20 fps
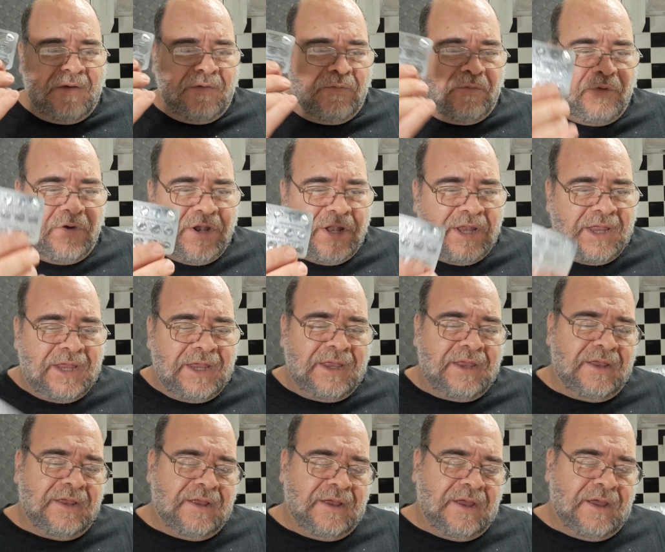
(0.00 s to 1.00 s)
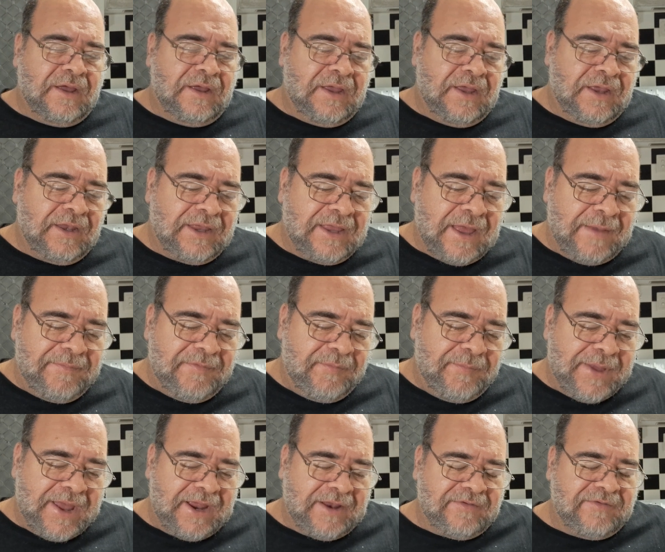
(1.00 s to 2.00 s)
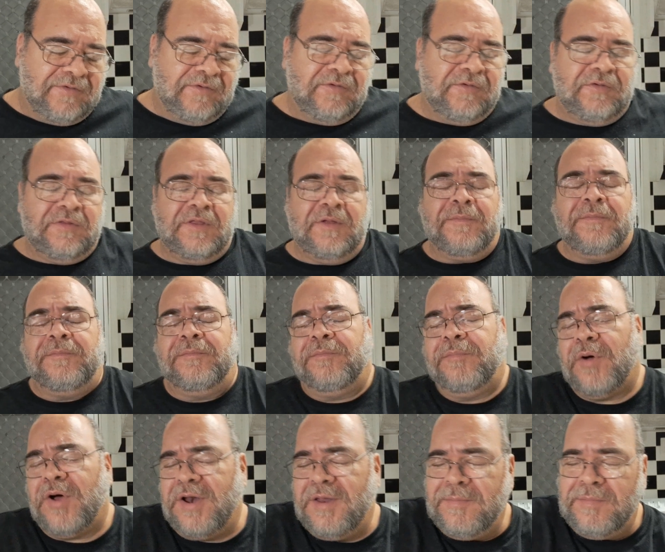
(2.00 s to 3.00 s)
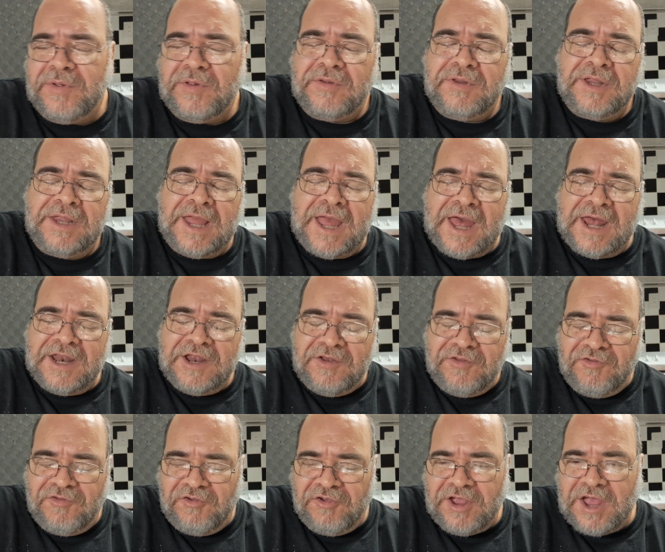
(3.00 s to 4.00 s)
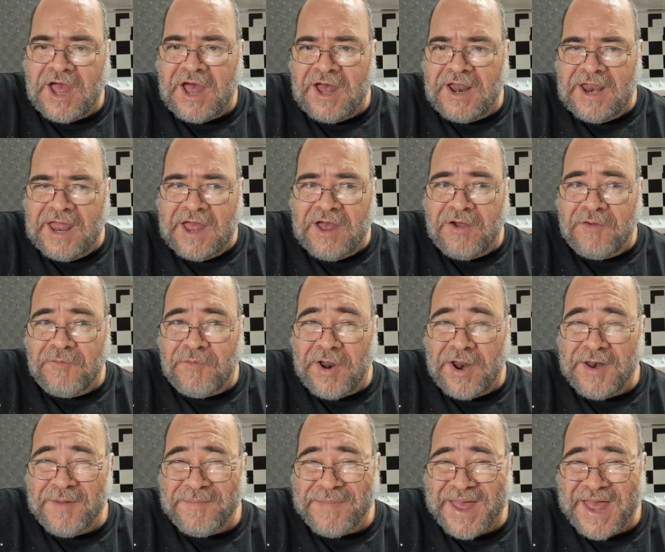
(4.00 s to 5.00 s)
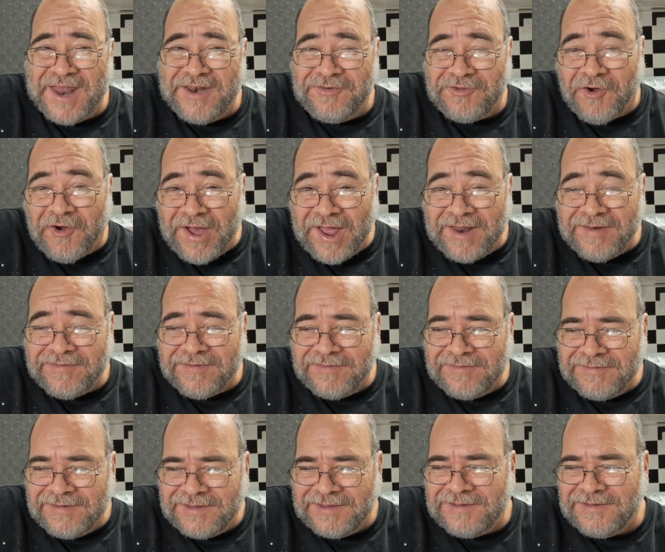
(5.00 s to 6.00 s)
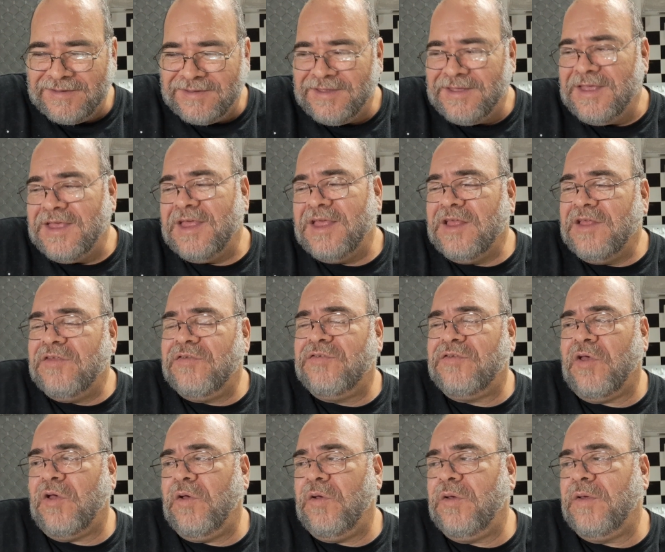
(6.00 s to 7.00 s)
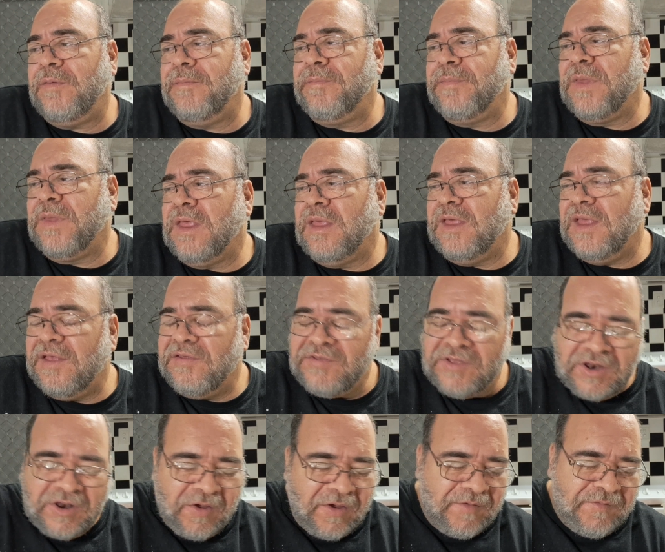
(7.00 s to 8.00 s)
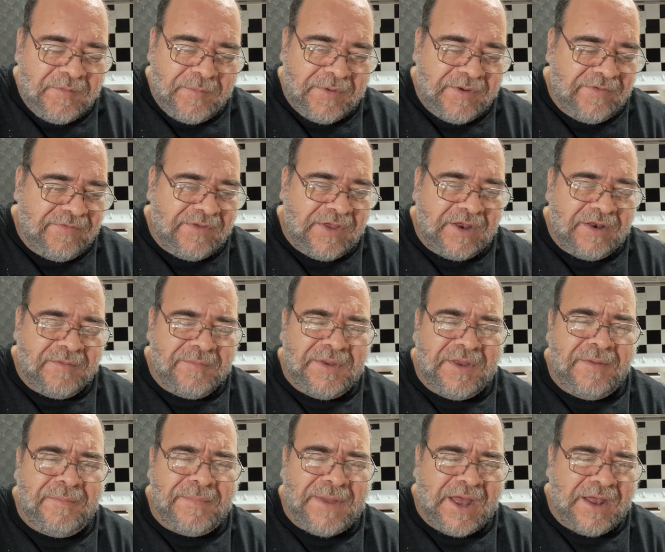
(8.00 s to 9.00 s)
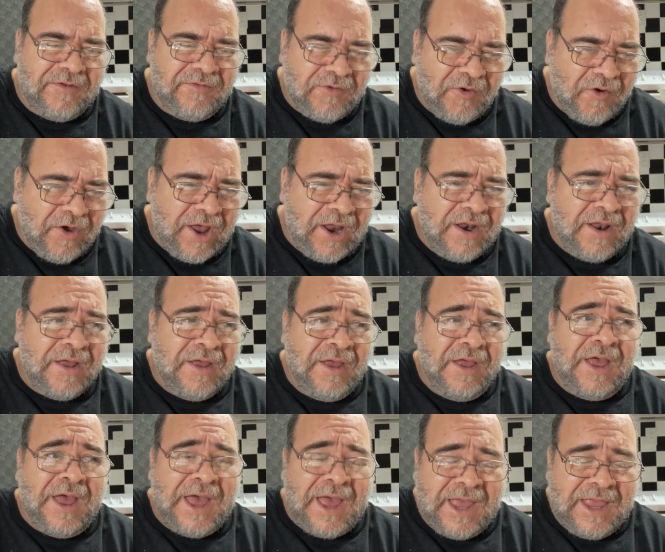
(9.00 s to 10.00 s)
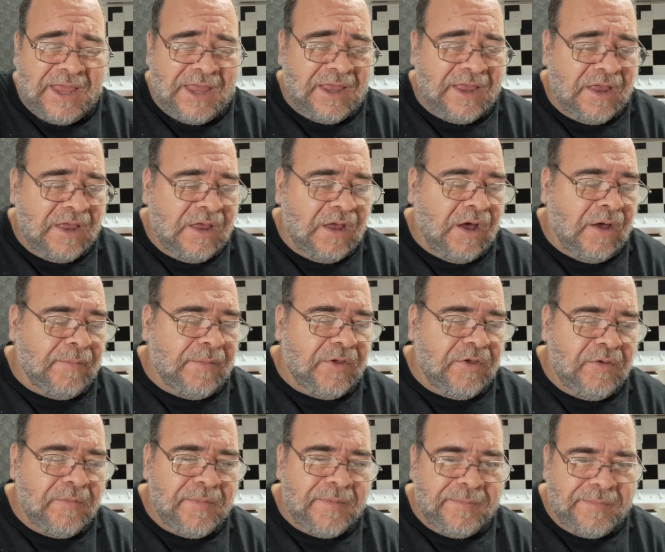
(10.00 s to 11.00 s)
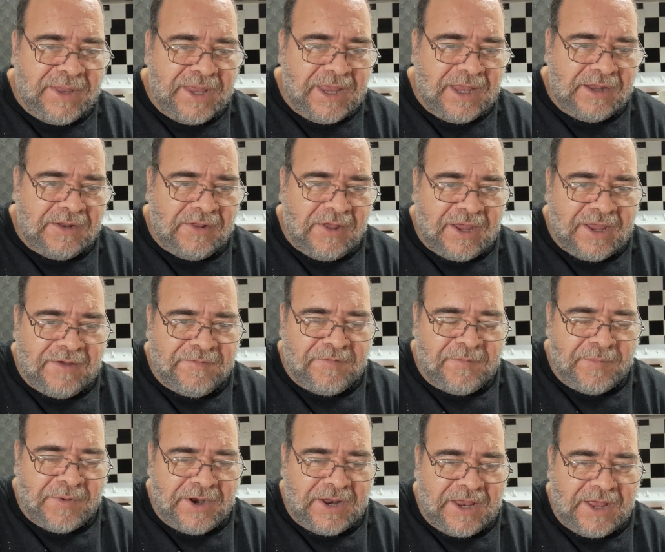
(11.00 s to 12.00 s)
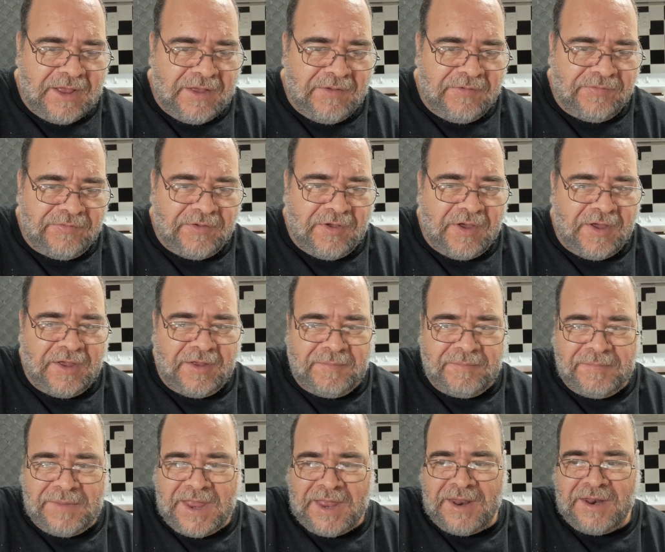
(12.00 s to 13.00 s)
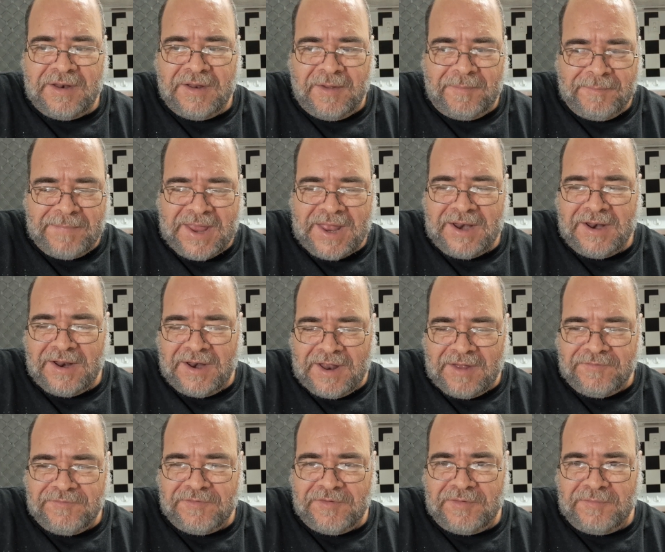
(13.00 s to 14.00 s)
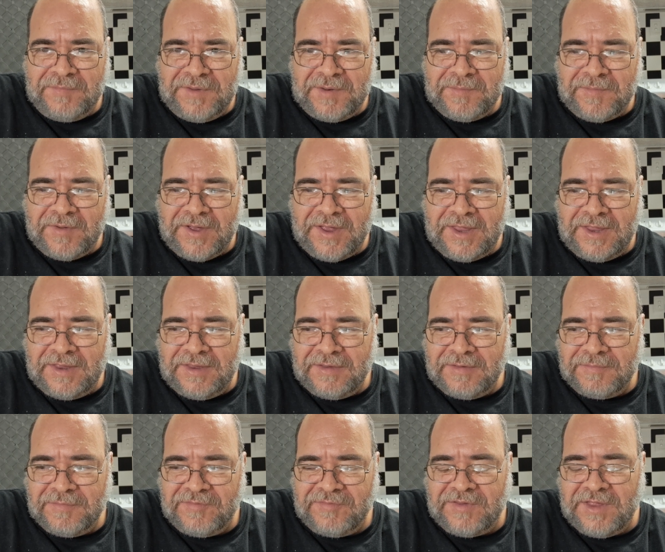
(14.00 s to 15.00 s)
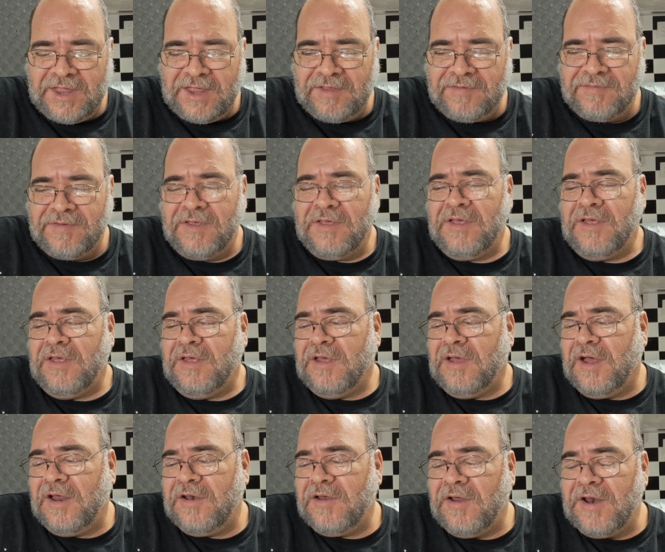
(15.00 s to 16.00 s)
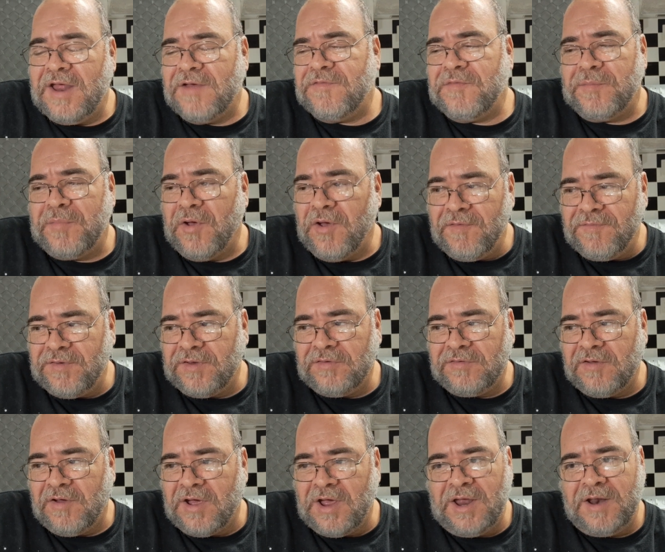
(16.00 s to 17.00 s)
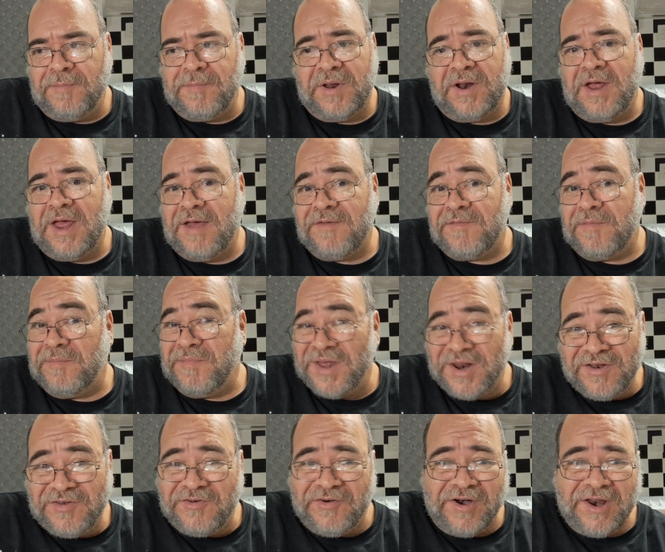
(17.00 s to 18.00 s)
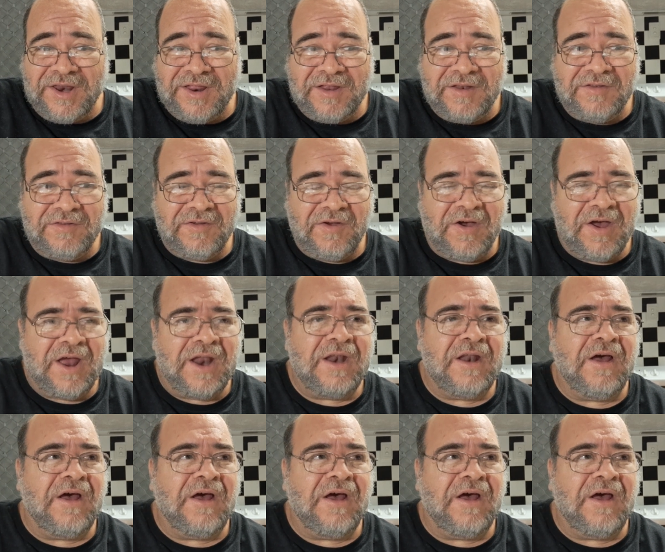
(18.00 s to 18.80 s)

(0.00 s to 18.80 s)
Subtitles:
Really, it comes back to the bodybuilding adage, you can't outrun a bad diet. So, yes, I know everybody's saying to me about diet. Hey, I'm a human being like everybody else. I'm man enough to admit my mistakes. I don't have a perfect diet, but I have a Mediterranean diet.